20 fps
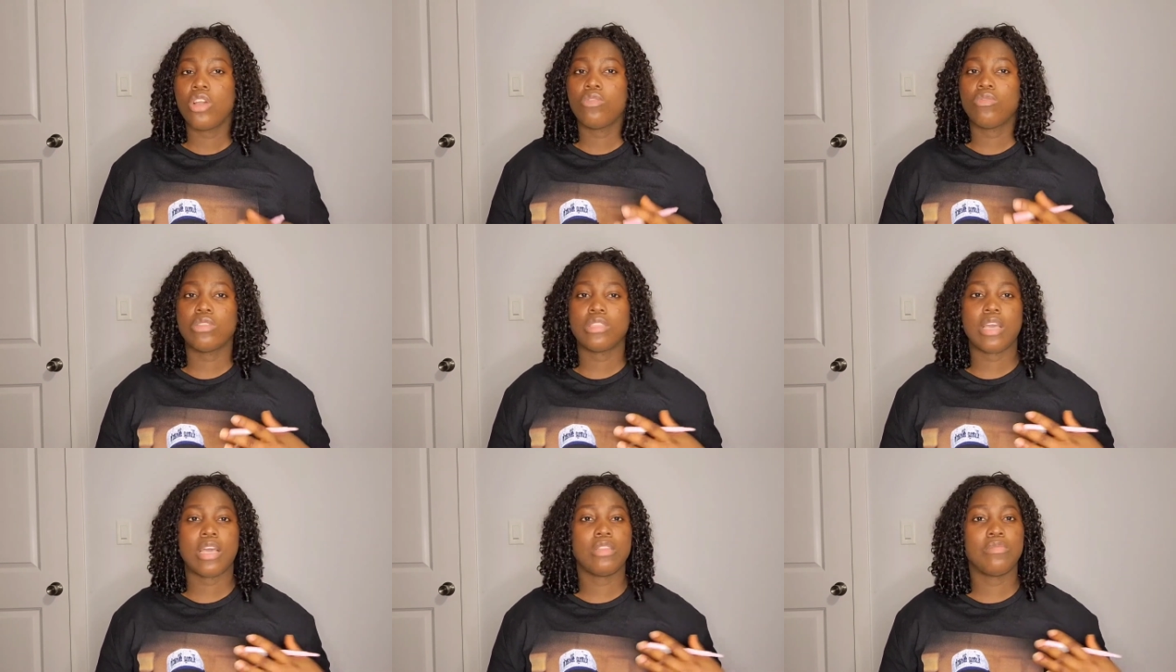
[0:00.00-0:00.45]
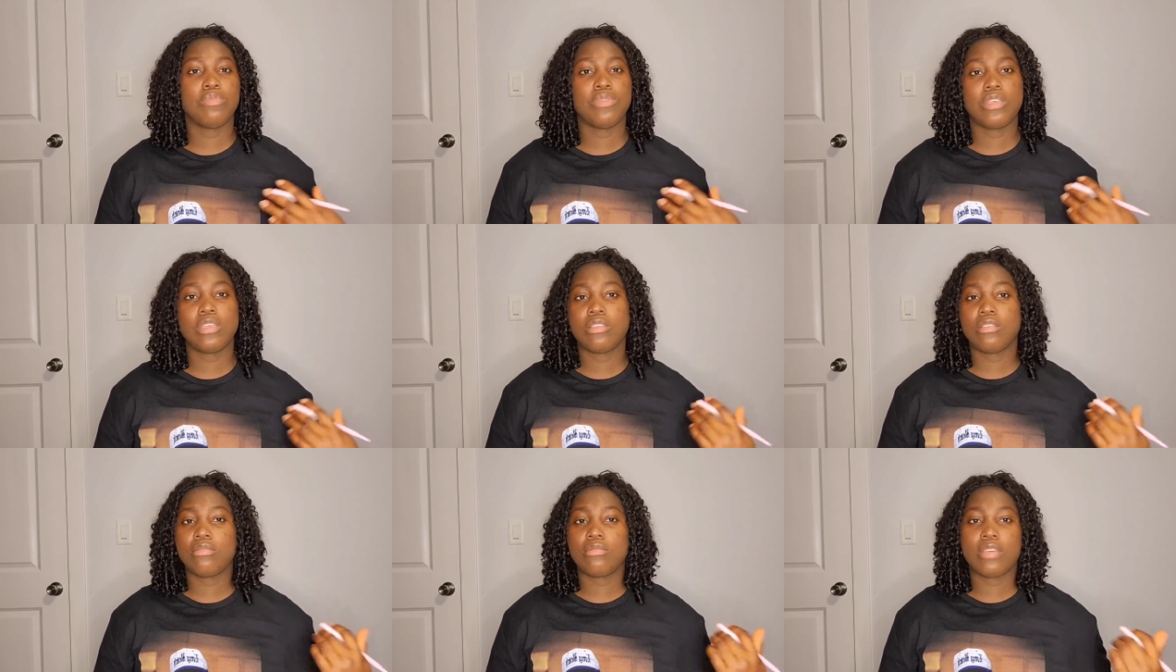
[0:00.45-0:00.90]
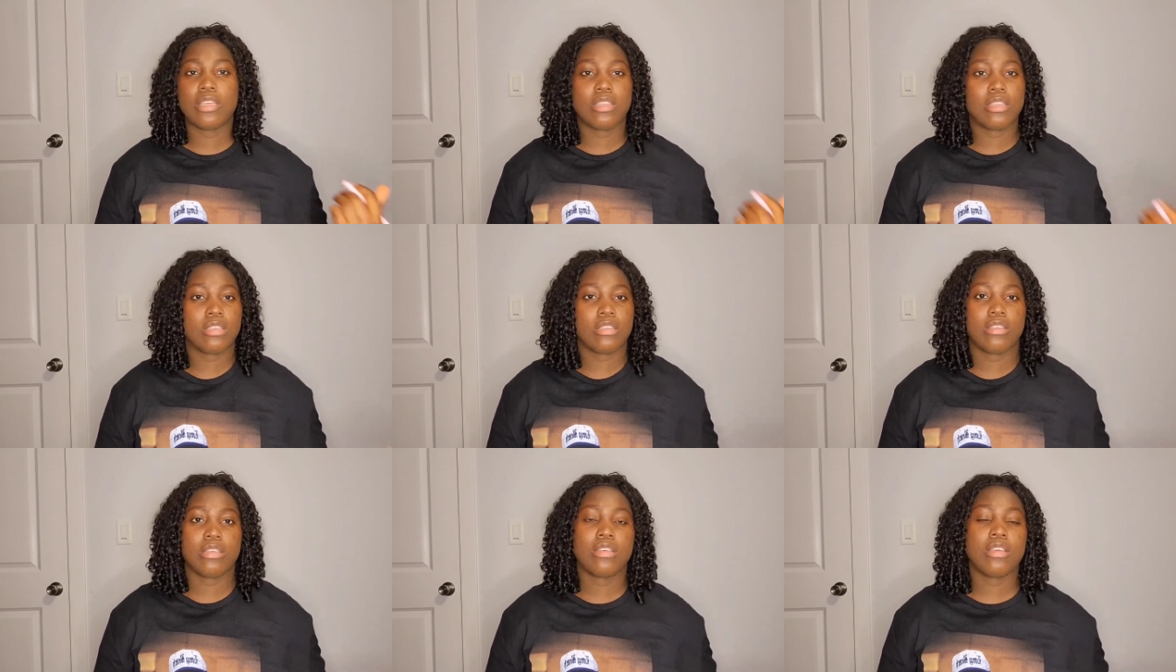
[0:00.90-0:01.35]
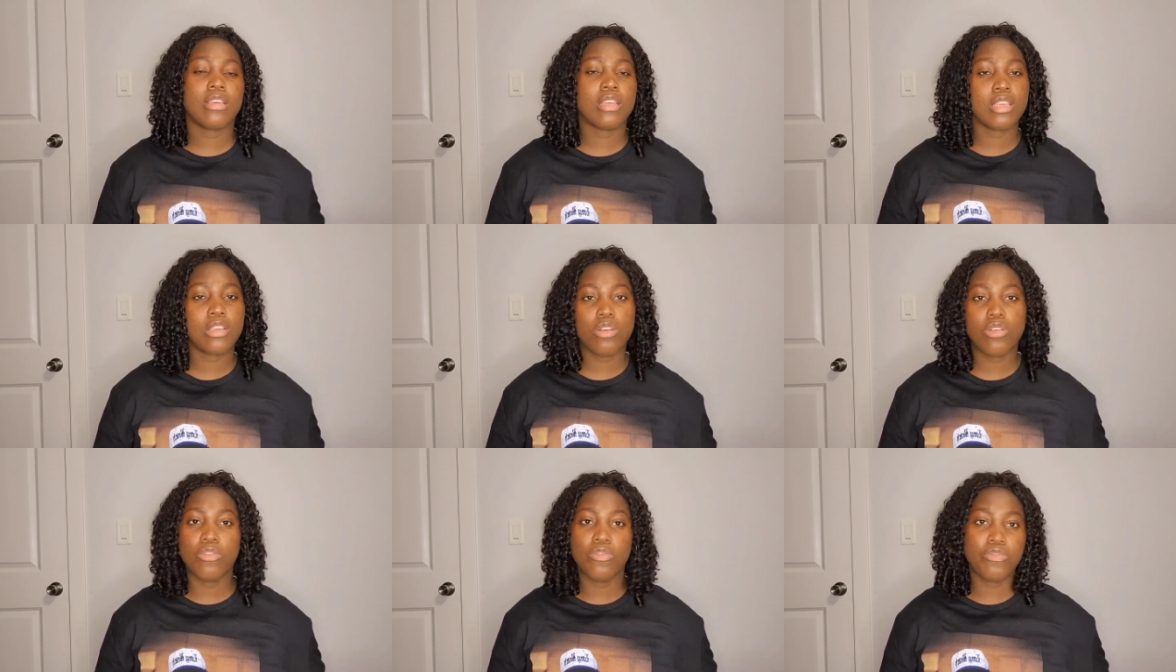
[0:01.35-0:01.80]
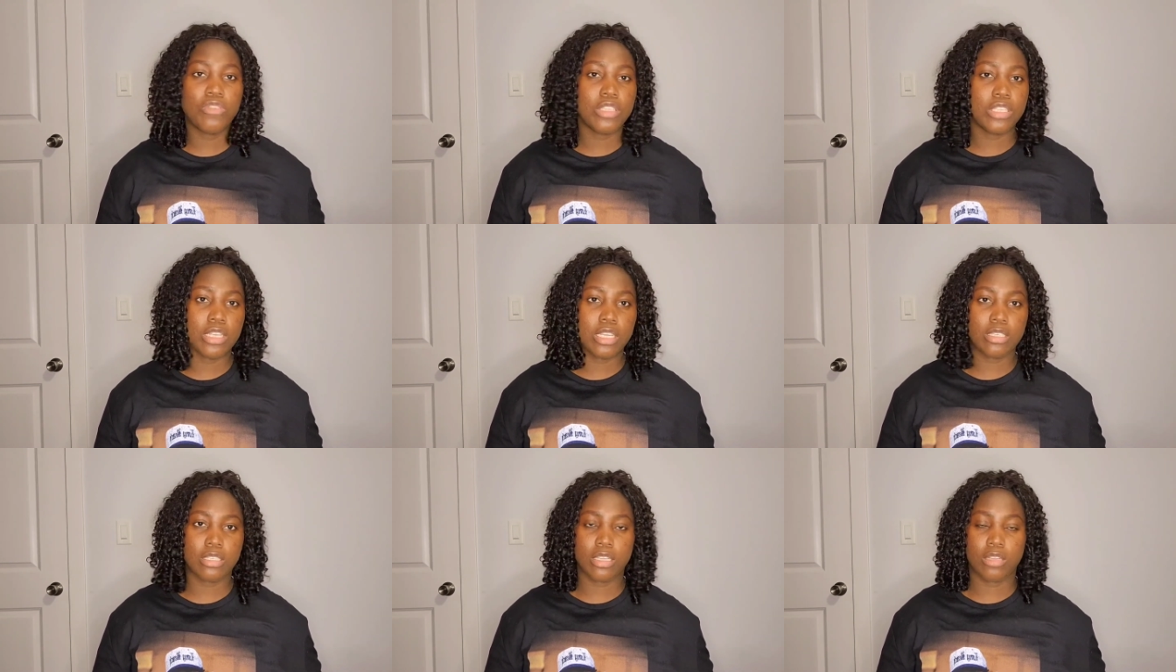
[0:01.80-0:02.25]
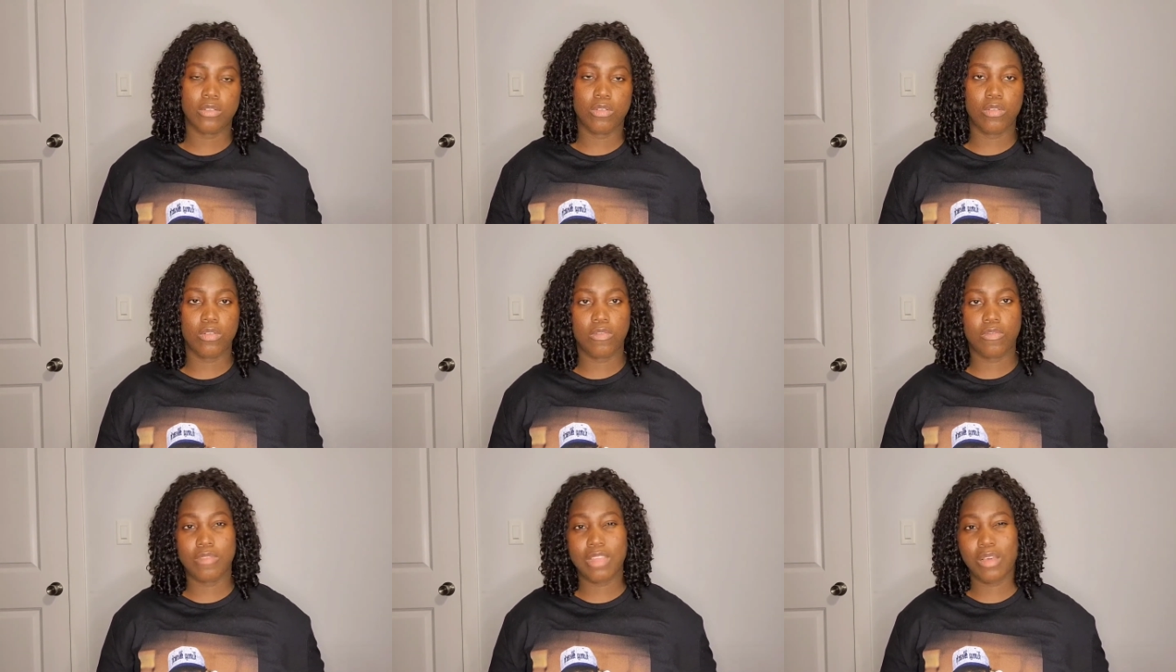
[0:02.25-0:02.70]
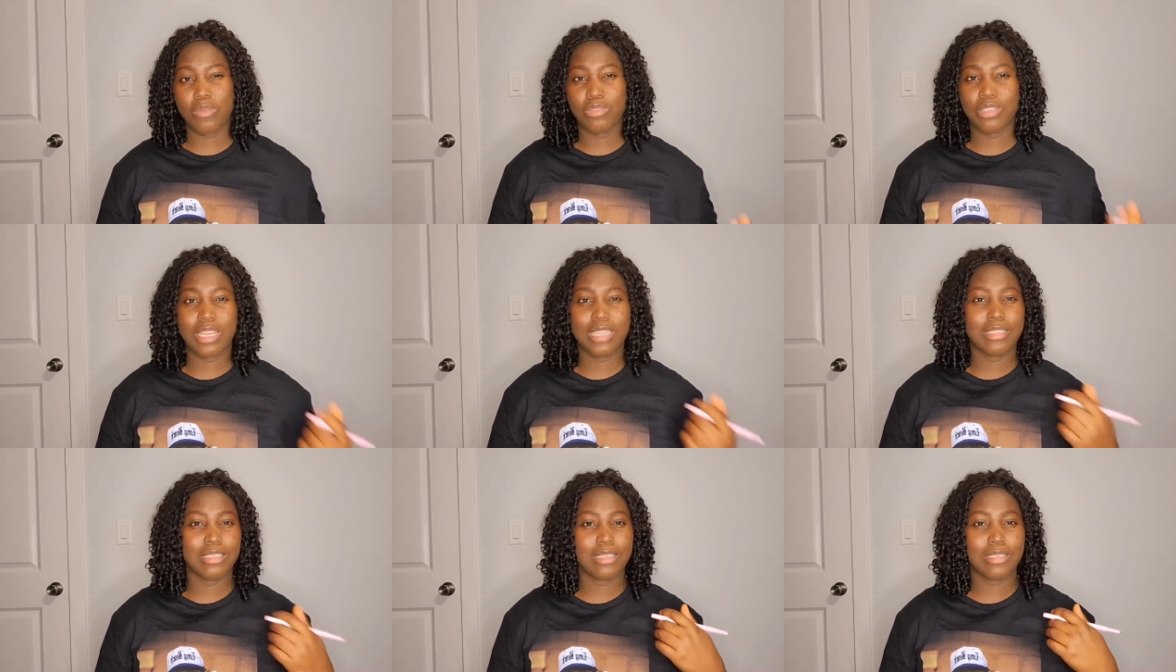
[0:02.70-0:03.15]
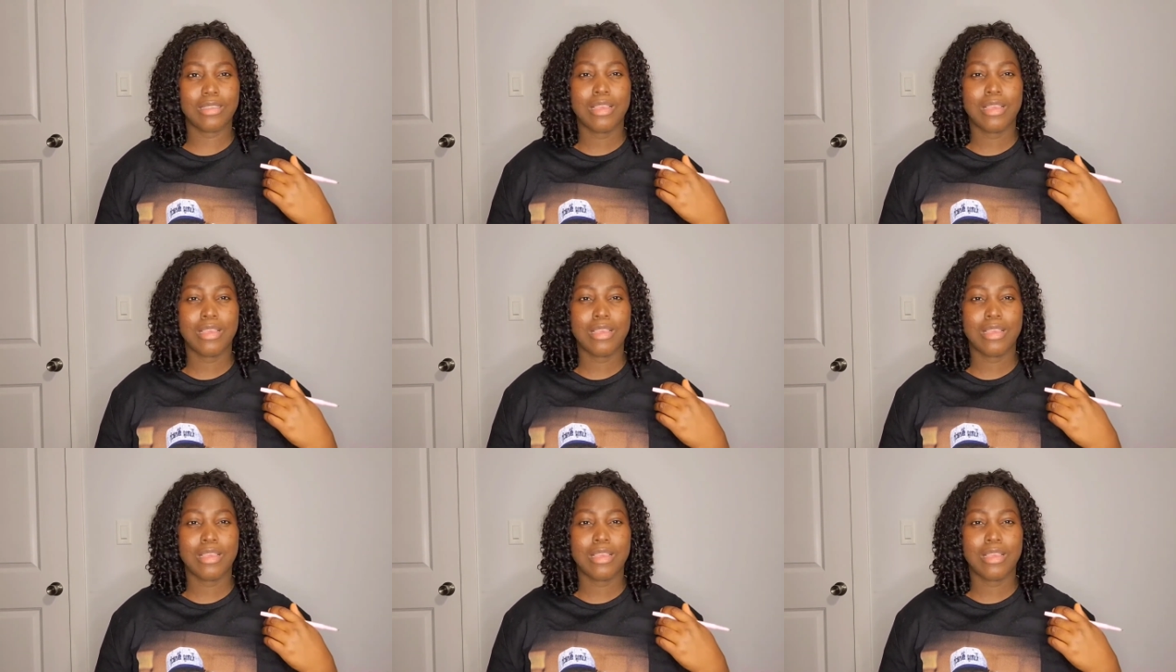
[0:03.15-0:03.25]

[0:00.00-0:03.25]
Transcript: without being any inconvenience and all of that, without